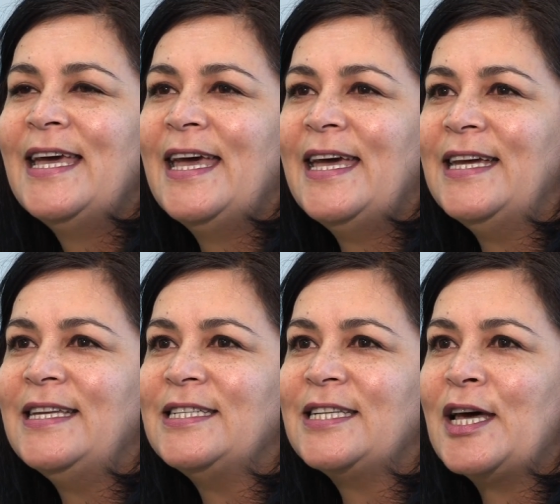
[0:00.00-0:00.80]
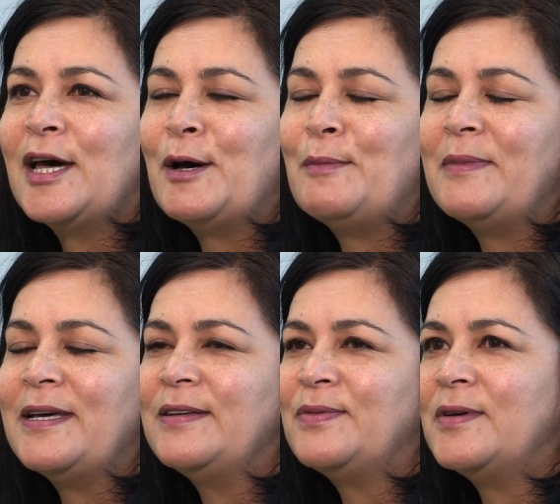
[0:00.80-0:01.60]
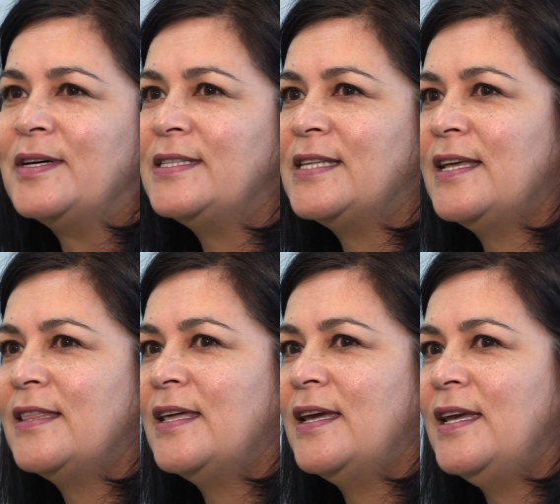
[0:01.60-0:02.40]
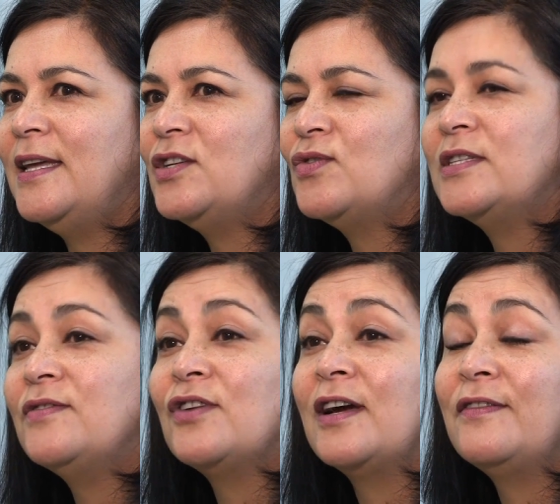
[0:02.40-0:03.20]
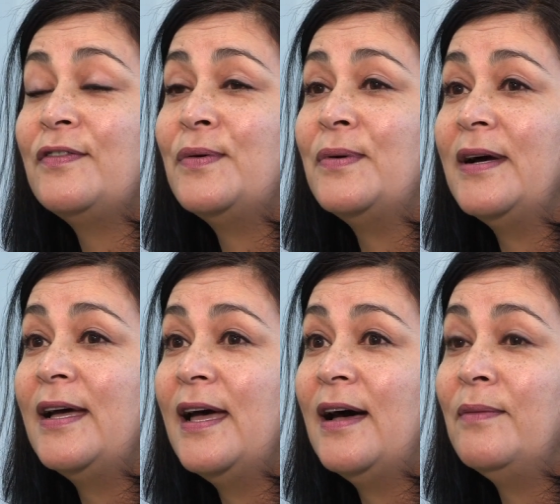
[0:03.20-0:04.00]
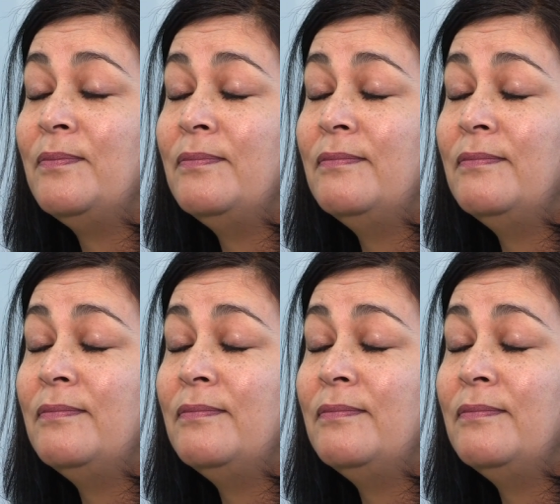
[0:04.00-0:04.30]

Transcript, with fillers: and um, it was the choice of drug for our,